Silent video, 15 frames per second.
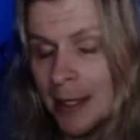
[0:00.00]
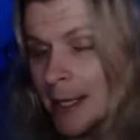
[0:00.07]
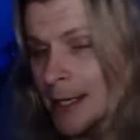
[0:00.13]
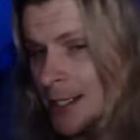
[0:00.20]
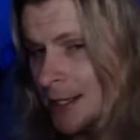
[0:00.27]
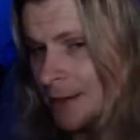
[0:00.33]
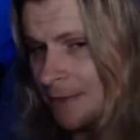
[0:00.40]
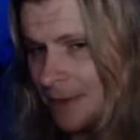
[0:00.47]

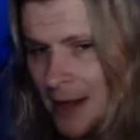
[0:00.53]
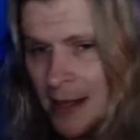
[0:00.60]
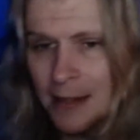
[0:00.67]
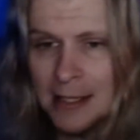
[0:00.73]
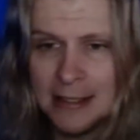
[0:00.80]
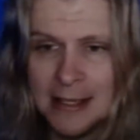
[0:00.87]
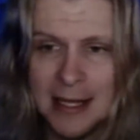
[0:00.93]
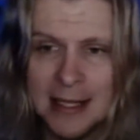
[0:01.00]
And she
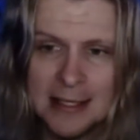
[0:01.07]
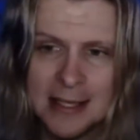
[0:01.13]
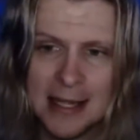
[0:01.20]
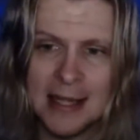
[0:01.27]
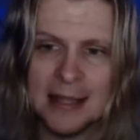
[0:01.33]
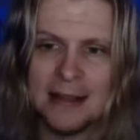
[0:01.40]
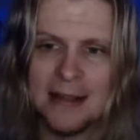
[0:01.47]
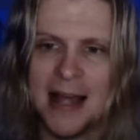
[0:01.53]
finally does
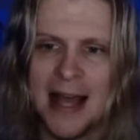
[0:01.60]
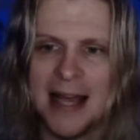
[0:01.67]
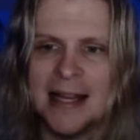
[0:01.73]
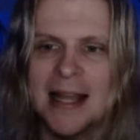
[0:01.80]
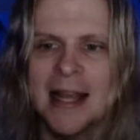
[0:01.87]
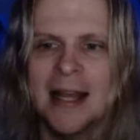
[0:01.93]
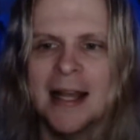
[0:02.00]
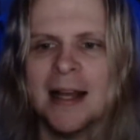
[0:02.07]
hit
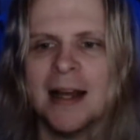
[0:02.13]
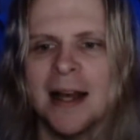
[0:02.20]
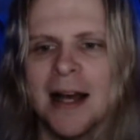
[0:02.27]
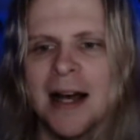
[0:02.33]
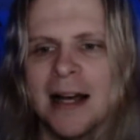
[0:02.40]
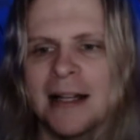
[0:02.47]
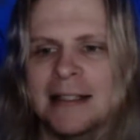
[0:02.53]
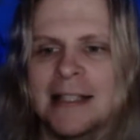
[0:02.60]
that
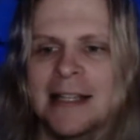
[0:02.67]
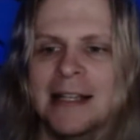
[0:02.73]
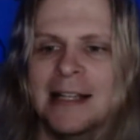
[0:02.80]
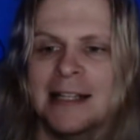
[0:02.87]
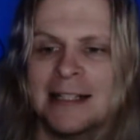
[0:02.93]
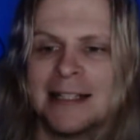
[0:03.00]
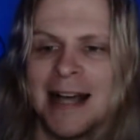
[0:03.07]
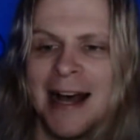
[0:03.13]

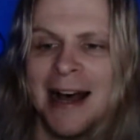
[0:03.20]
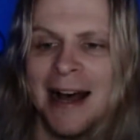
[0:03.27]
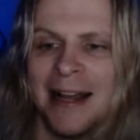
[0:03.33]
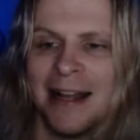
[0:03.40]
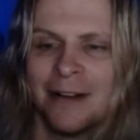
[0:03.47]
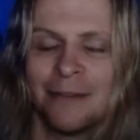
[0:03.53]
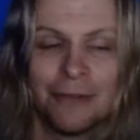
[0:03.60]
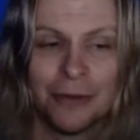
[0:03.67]

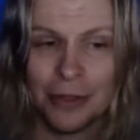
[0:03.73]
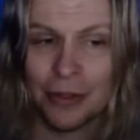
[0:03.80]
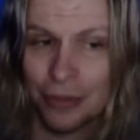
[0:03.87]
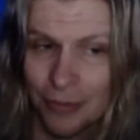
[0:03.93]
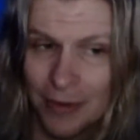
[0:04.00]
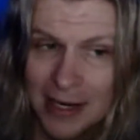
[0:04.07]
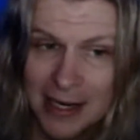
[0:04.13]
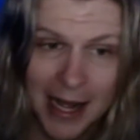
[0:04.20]
DDT for the
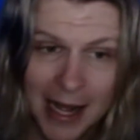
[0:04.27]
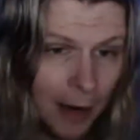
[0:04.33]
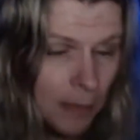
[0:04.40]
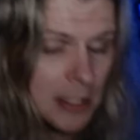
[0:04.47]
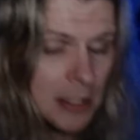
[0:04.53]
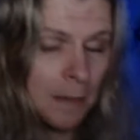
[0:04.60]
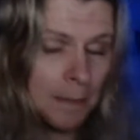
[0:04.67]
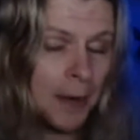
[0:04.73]
3. I
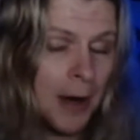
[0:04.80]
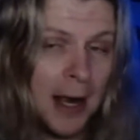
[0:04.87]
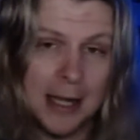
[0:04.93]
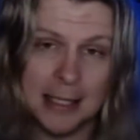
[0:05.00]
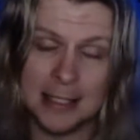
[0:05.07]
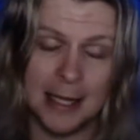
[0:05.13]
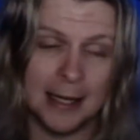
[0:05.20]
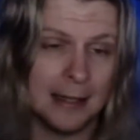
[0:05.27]
was
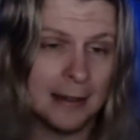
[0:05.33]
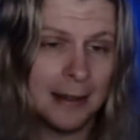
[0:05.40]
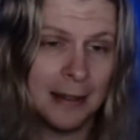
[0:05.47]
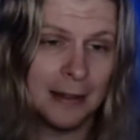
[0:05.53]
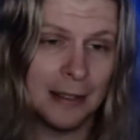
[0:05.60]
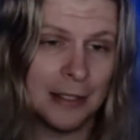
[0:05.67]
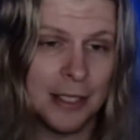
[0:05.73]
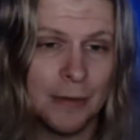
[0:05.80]
surprised. I didn't
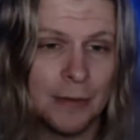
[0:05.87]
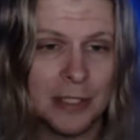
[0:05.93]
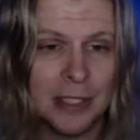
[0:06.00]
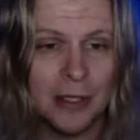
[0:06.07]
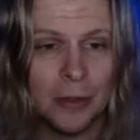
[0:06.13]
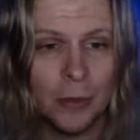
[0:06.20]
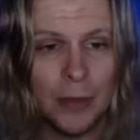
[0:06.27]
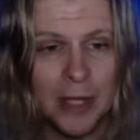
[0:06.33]
think that she was
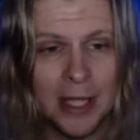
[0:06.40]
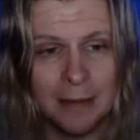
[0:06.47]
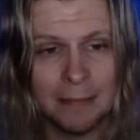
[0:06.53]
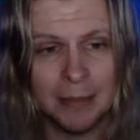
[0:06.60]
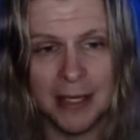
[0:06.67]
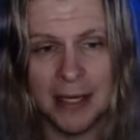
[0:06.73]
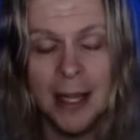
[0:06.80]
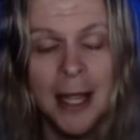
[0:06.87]
going to win,
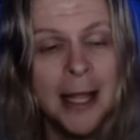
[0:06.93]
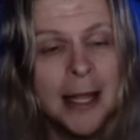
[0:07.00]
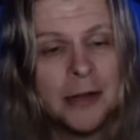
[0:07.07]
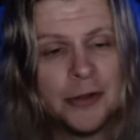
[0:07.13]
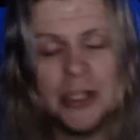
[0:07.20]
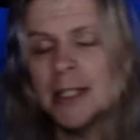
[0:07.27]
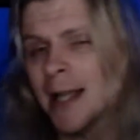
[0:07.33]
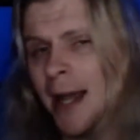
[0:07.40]
but
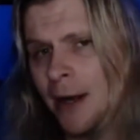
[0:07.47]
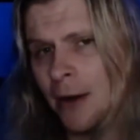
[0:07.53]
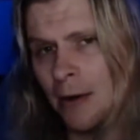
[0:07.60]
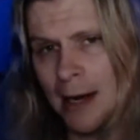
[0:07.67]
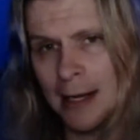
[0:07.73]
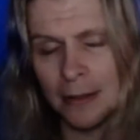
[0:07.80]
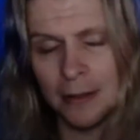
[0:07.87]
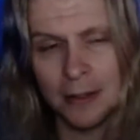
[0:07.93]
she's got a
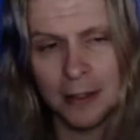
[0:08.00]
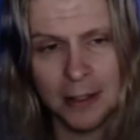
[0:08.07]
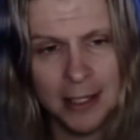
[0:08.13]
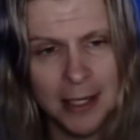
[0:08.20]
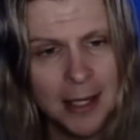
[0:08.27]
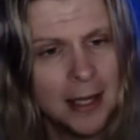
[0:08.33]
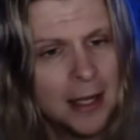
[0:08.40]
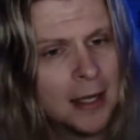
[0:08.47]
great
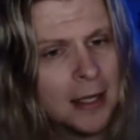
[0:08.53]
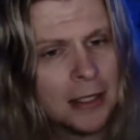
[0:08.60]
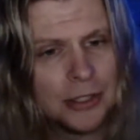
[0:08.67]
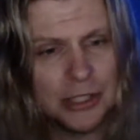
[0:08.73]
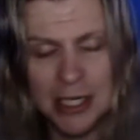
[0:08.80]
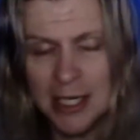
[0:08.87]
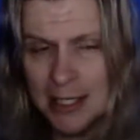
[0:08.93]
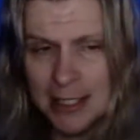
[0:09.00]
look.
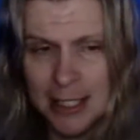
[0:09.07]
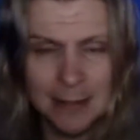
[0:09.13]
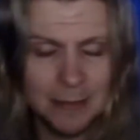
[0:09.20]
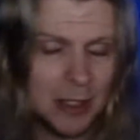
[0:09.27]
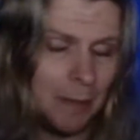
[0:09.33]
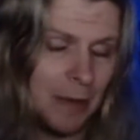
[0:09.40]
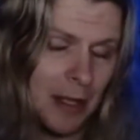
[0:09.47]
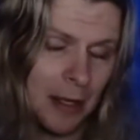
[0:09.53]
She
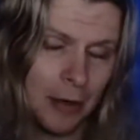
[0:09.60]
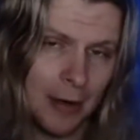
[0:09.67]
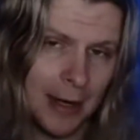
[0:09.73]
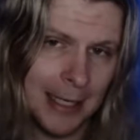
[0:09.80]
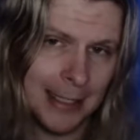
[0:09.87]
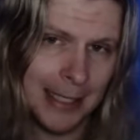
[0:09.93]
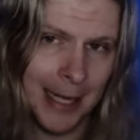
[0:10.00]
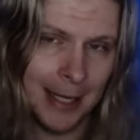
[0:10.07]
seems to be a
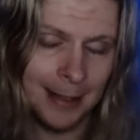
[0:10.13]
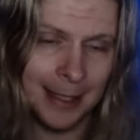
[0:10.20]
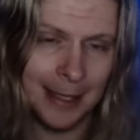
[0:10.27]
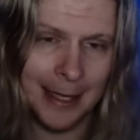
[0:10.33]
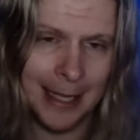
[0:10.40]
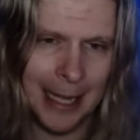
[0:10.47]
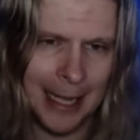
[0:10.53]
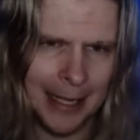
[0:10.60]
great
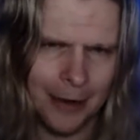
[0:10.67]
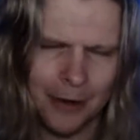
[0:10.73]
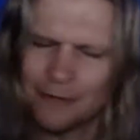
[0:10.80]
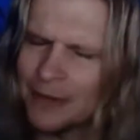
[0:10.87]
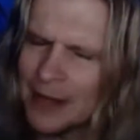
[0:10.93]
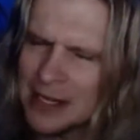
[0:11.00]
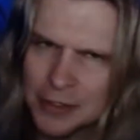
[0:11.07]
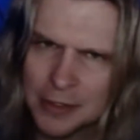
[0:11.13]
talent, and her
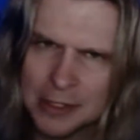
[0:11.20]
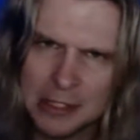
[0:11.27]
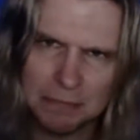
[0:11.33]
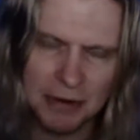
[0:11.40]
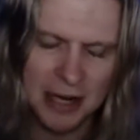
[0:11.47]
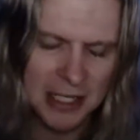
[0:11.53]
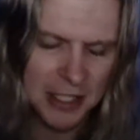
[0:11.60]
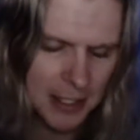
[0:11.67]
facial
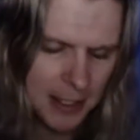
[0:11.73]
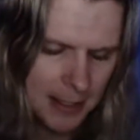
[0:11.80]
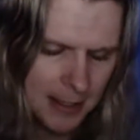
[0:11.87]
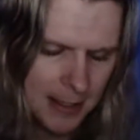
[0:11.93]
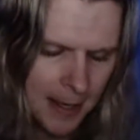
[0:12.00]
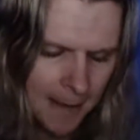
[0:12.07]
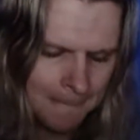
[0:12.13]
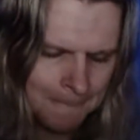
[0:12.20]

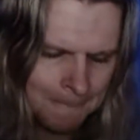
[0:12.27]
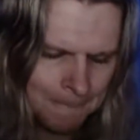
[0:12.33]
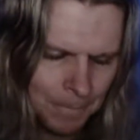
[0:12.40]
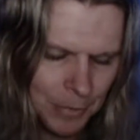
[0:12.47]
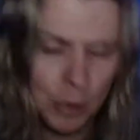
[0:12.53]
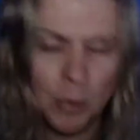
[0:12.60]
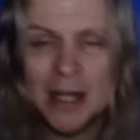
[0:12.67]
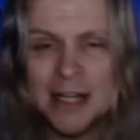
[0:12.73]
expressions,
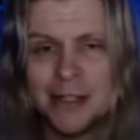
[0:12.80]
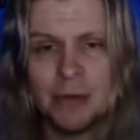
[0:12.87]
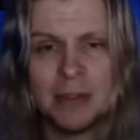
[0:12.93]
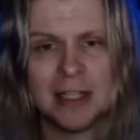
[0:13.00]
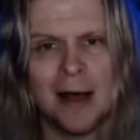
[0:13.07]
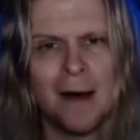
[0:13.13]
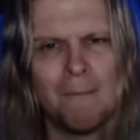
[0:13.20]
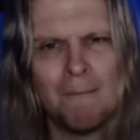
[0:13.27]
the way she
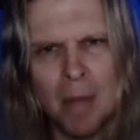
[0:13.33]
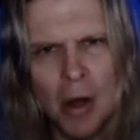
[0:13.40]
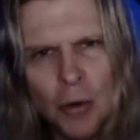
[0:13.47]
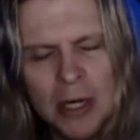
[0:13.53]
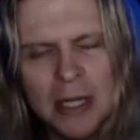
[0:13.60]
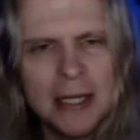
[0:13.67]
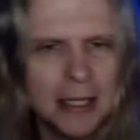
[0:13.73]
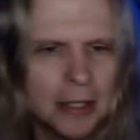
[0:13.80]
was
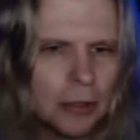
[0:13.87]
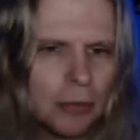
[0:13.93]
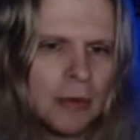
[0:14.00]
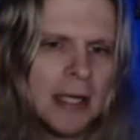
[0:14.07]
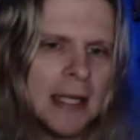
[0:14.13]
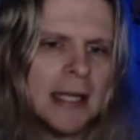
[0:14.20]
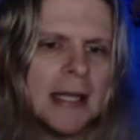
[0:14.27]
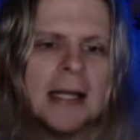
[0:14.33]
emoting in the
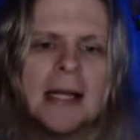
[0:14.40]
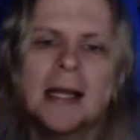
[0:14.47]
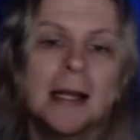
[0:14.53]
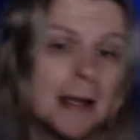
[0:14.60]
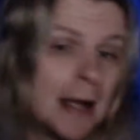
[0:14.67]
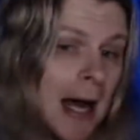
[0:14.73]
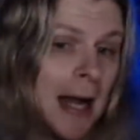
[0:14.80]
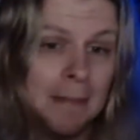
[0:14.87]
ring,
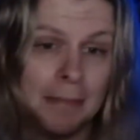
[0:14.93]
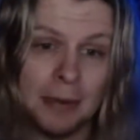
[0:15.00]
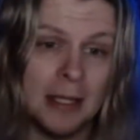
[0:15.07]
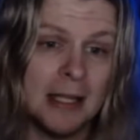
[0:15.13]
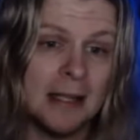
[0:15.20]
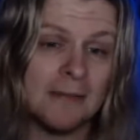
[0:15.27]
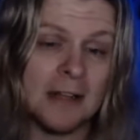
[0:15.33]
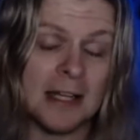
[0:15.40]
I
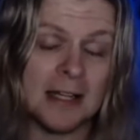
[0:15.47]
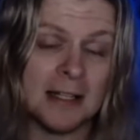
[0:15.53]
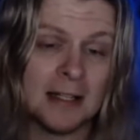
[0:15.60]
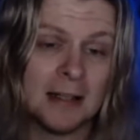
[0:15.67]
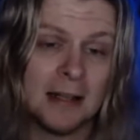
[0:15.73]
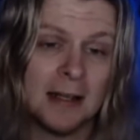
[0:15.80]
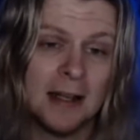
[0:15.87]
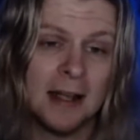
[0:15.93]
believed it,
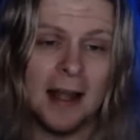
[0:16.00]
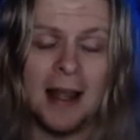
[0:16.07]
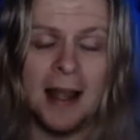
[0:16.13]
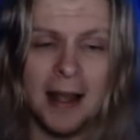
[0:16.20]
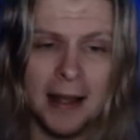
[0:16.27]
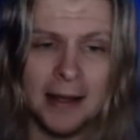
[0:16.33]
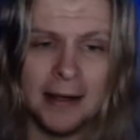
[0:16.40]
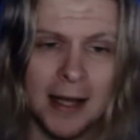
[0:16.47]

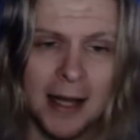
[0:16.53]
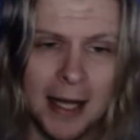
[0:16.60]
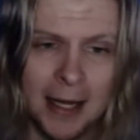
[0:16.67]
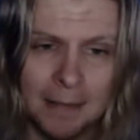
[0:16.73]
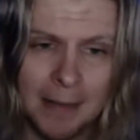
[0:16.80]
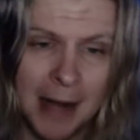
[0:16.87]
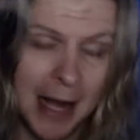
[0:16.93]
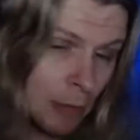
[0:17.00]
and
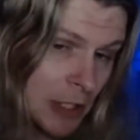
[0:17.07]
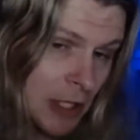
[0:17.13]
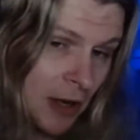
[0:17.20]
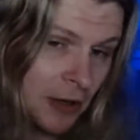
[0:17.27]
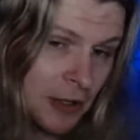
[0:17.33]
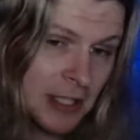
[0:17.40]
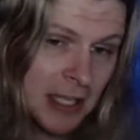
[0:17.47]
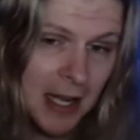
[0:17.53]
I was
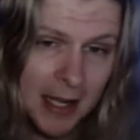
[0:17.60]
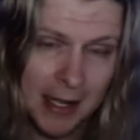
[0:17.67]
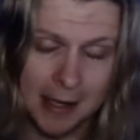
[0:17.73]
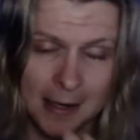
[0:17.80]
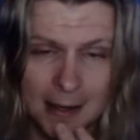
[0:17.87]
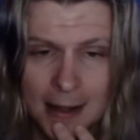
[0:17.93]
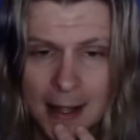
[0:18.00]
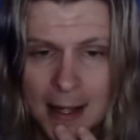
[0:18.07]
on her
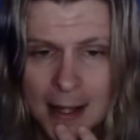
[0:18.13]
side.